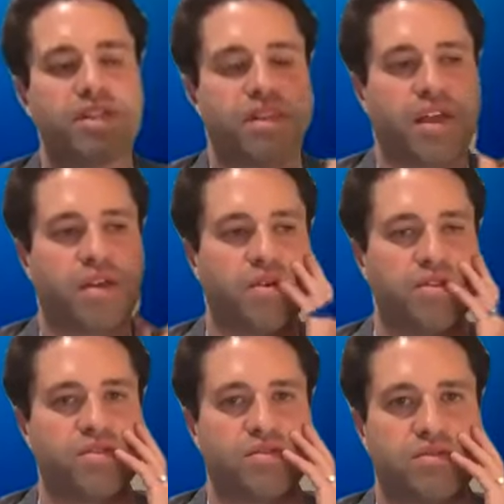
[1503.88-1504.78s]
like
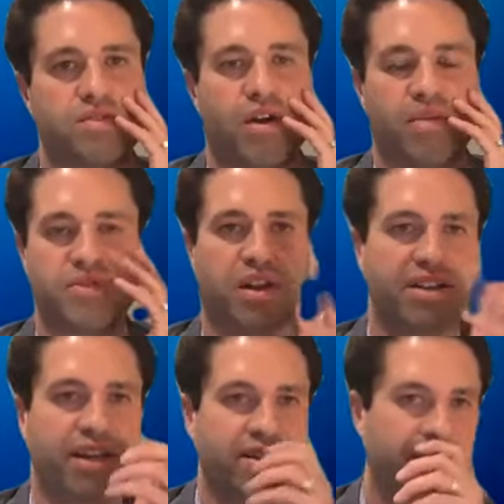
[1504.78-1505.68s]
when you, oh, I'm sorry,
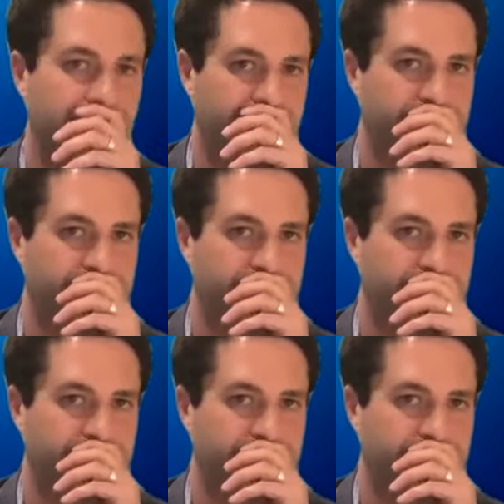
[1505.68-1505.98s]
Danny, go ahead.